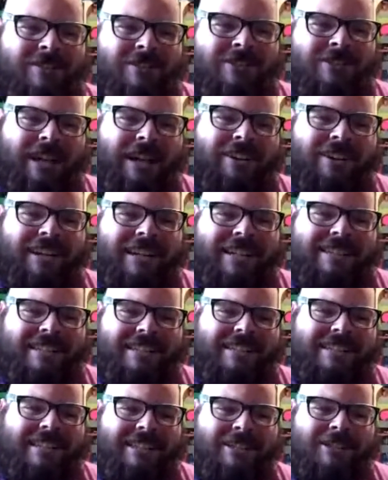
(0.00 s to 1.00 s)
Saturdays
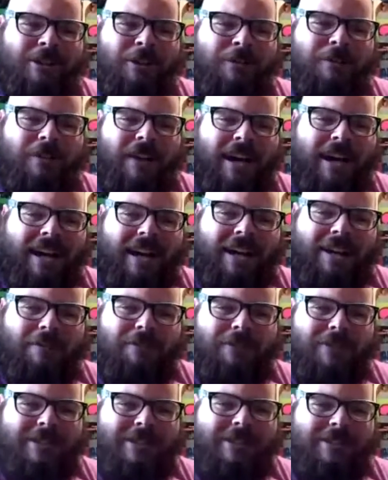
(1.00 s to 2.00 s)
at
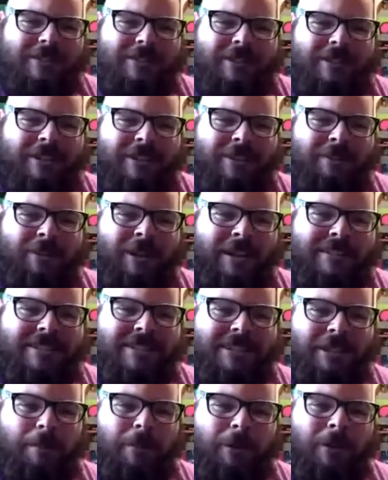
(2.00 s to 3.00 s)
6:05 was
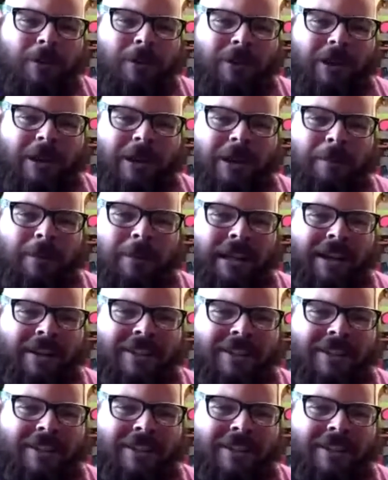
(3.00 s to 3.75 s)
the wrestling